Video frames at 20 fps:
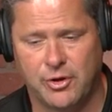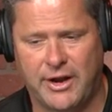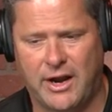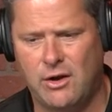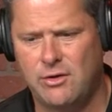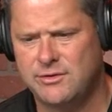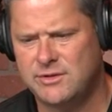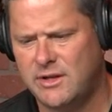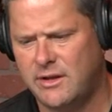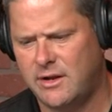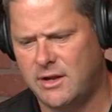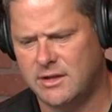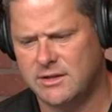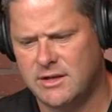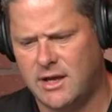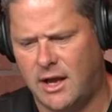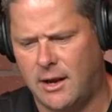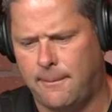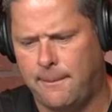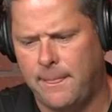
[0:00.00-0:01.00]
And I don't say that as
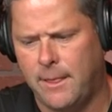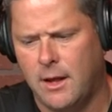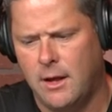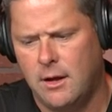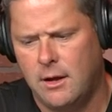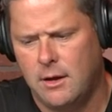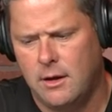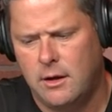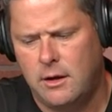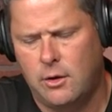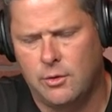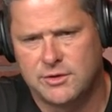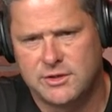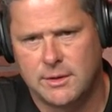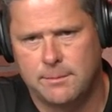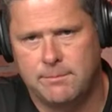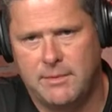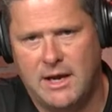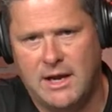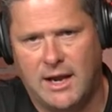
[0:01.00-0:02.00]
like, you know,
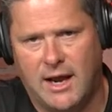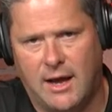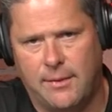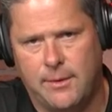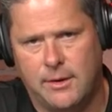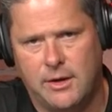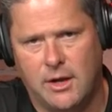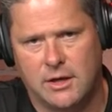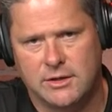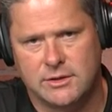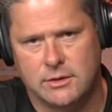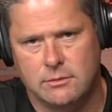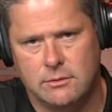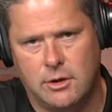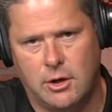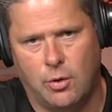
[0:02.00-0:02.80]
some meathead that doesn't,